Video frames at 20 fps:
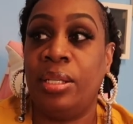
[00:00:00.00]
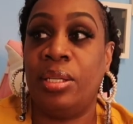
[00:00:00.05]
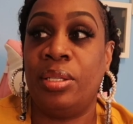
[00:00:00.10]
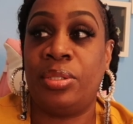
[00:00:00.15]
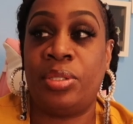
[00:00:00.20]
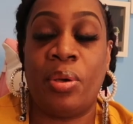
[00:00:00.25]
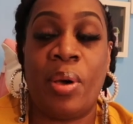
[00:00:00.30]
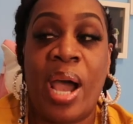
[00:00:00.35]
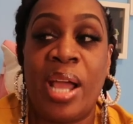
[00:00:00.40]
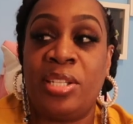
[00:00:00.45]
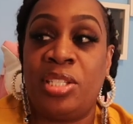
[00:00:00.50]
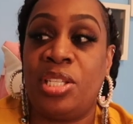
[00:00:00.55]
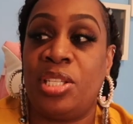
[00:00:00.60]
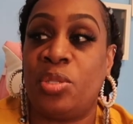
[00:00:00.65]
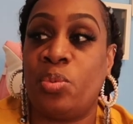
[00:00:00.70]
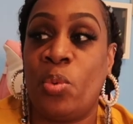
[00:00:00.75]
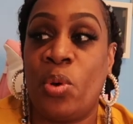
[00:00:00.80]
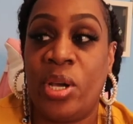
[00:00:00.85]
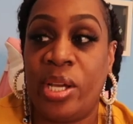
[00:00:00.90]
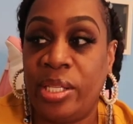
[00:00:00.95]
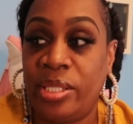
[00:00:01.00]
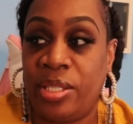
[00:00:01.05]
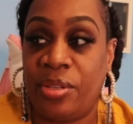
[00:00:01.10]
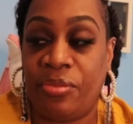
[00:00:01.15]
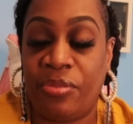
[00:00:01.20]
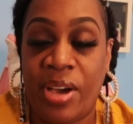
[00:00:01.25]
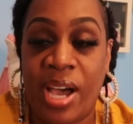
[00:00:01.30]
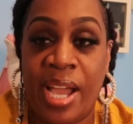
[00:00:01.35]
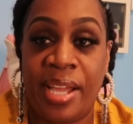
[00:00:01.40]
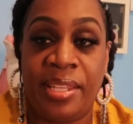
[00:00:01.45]
So I just want to
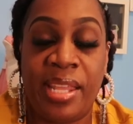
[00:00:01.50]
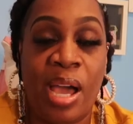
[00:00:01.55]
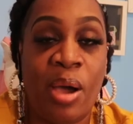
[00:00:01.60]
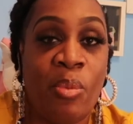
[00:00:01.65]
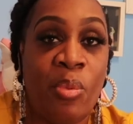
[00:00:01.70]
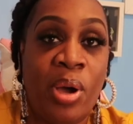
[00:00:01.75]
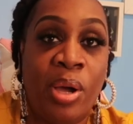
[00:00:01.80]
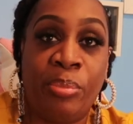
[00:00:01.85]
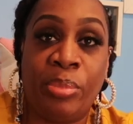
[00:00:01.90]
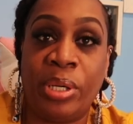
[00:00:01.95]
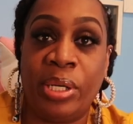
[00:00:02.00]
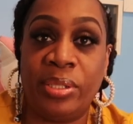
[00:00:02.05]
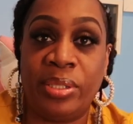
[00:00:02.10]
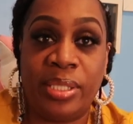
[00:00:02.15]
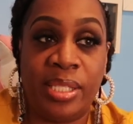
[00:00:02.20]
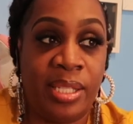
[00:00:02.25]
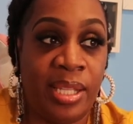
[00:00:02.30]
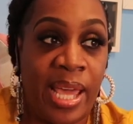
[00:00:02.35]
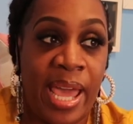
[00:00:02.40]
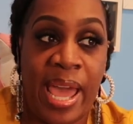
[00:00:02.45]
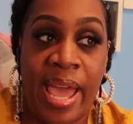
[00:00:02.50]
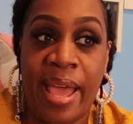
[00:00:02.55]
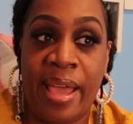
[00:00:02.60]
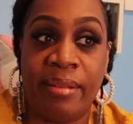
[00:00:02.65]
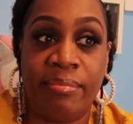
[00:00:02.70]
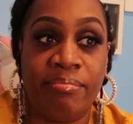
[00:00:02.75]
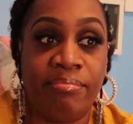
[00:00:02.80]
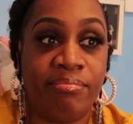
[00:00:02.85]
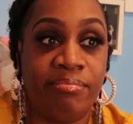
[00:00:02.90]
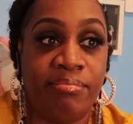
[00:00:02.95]
find that one person that